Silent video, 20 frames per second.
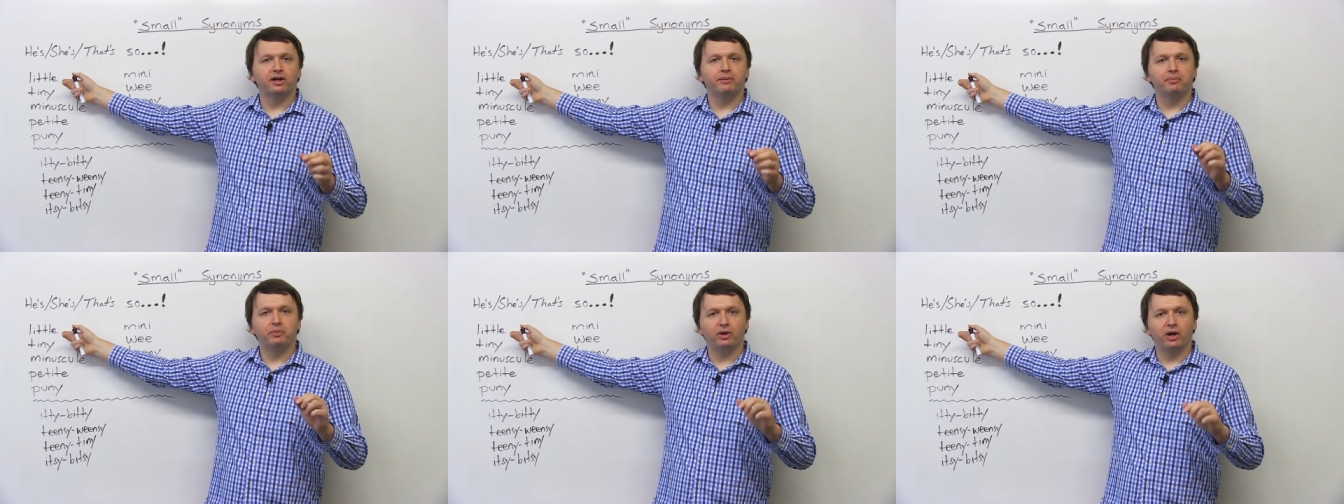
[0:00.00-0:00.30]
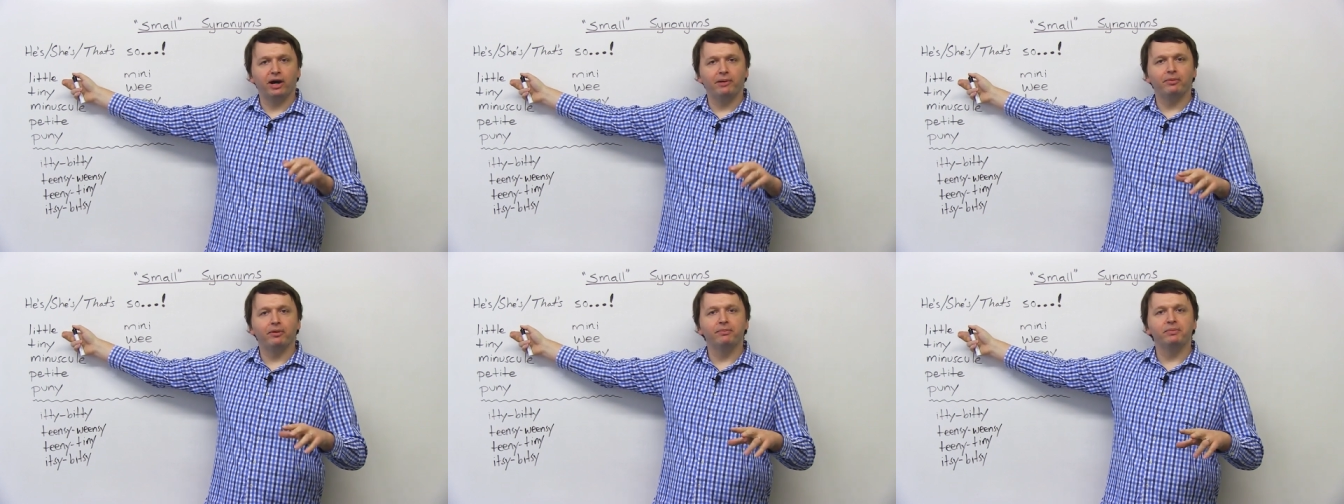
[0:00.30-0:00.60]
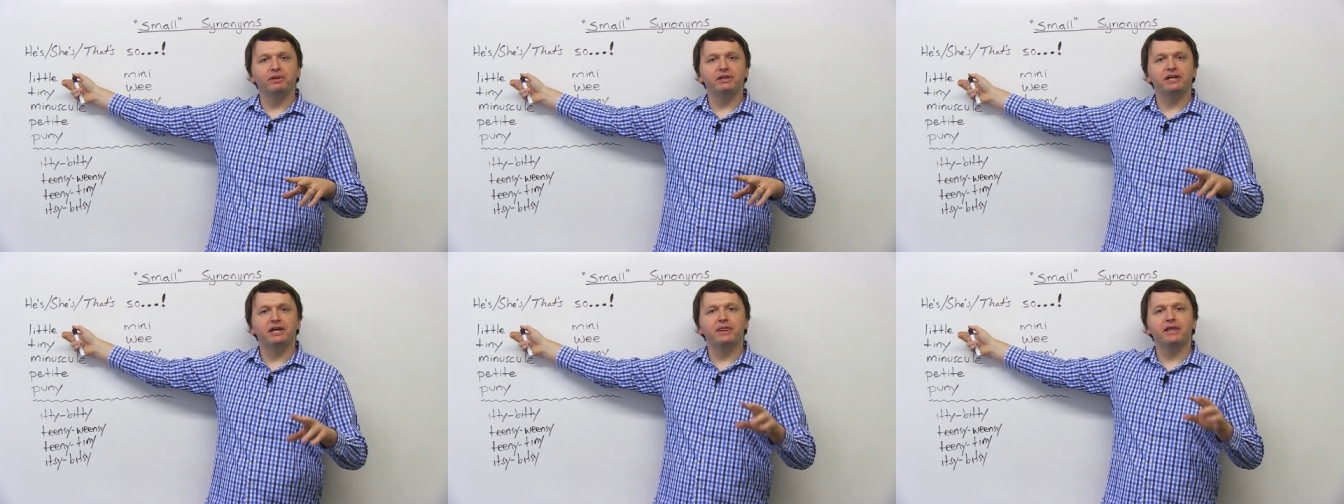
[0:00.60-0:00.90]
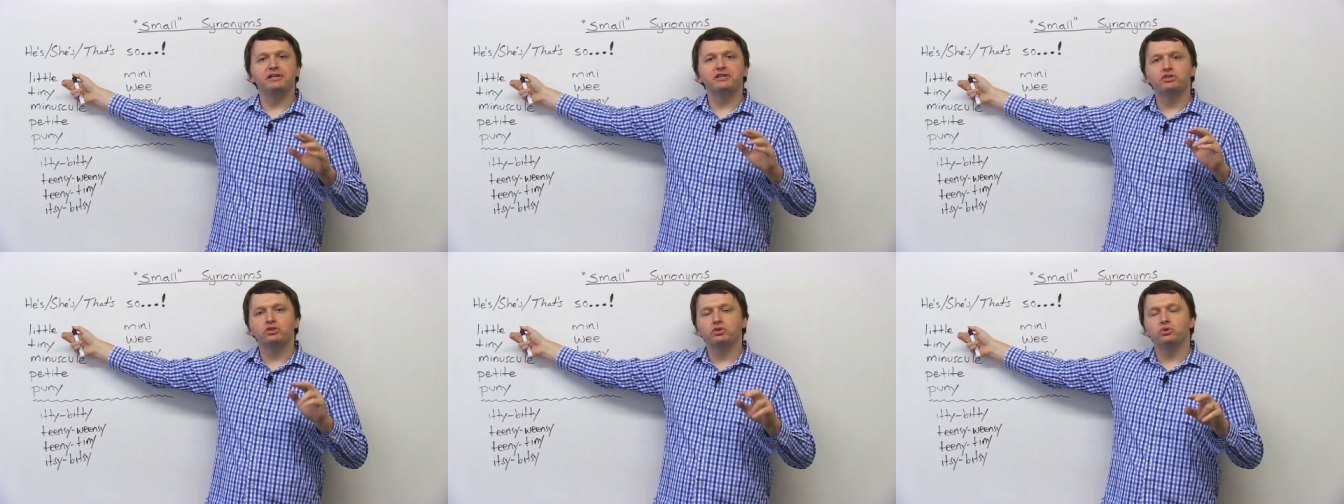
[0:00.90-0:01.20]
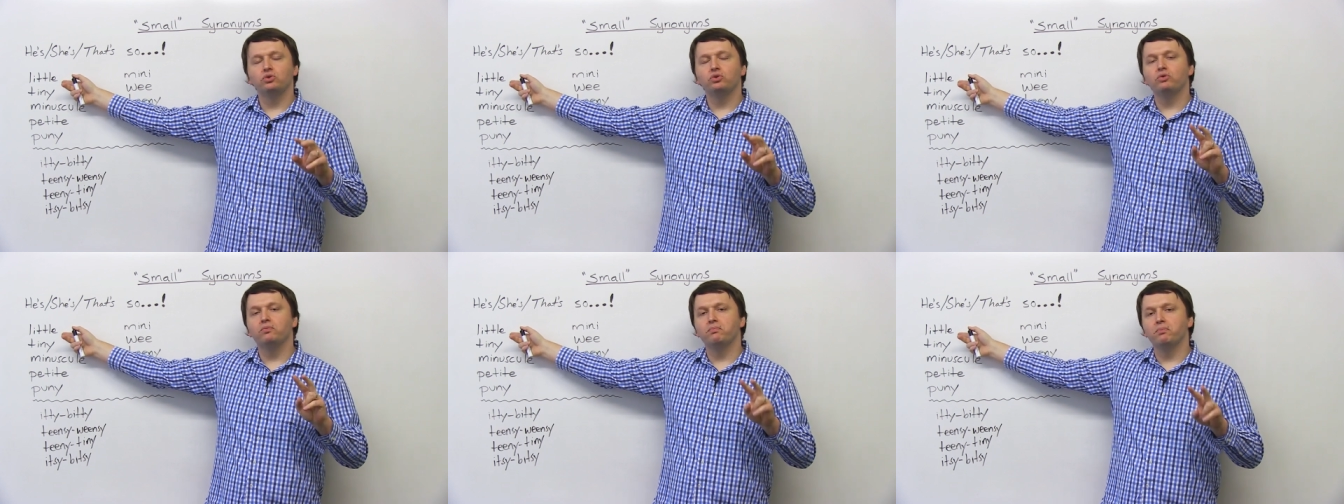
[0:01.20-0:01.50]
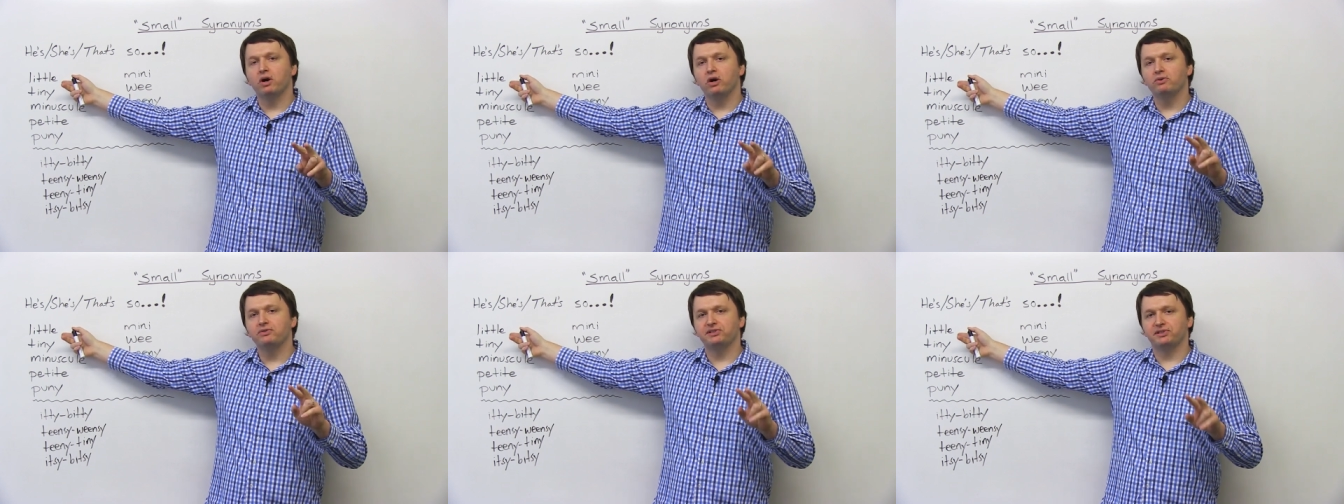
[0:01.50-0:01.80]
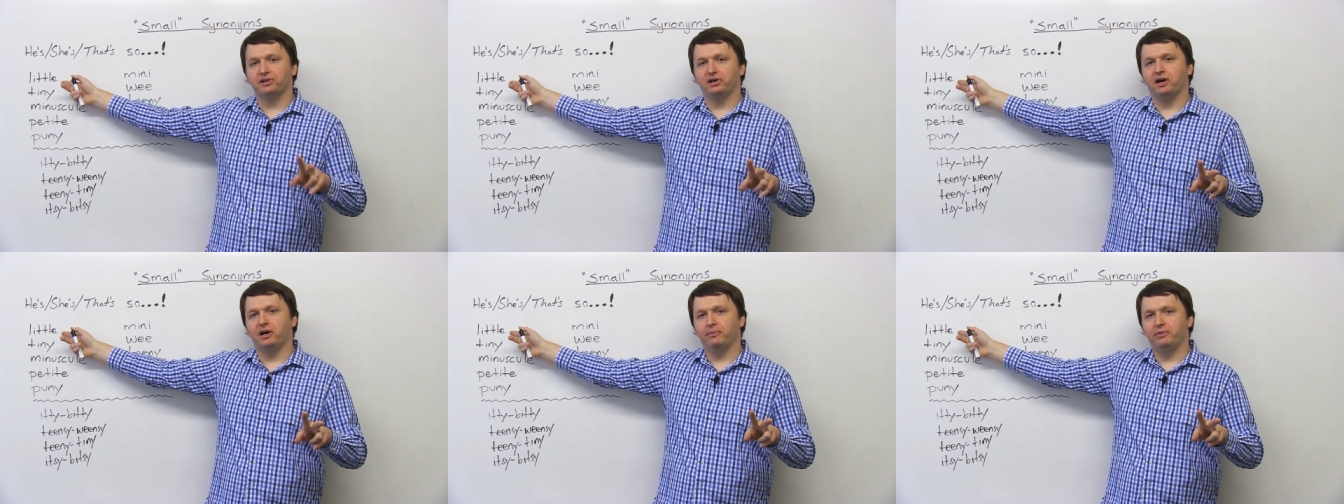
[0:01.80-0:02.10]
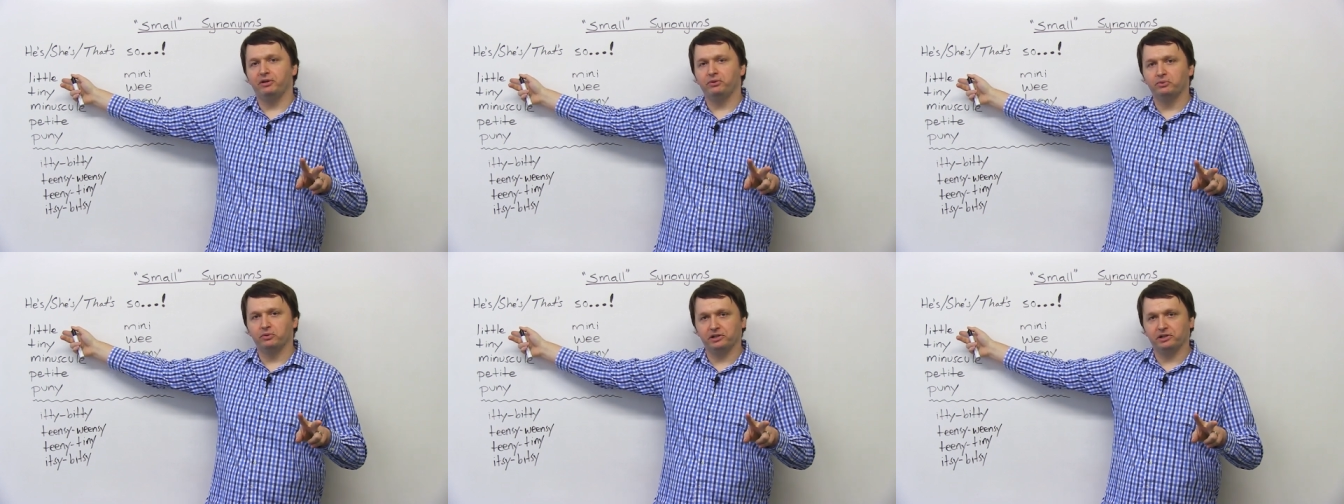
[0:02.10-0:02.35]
are probably the two most common